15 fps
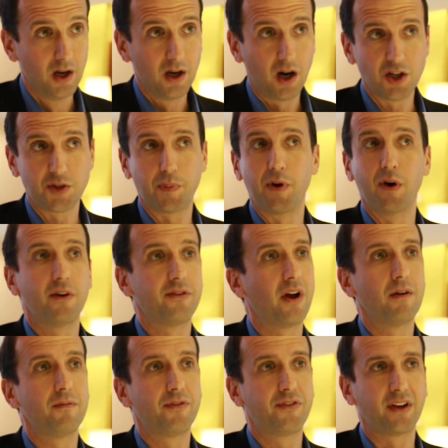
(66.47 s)
Entrepreneurs
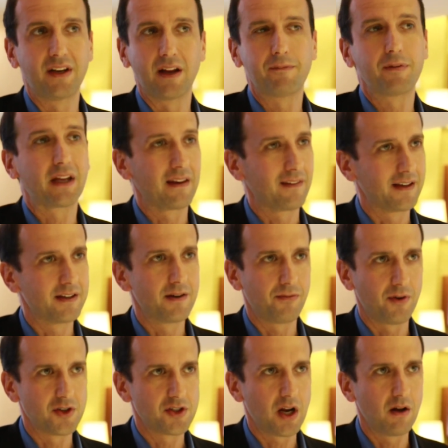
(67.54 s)
have significantly
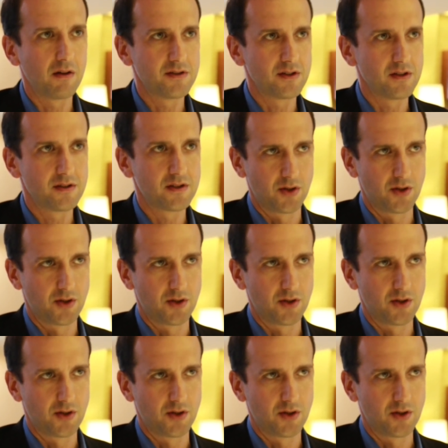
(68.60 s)
different challenges.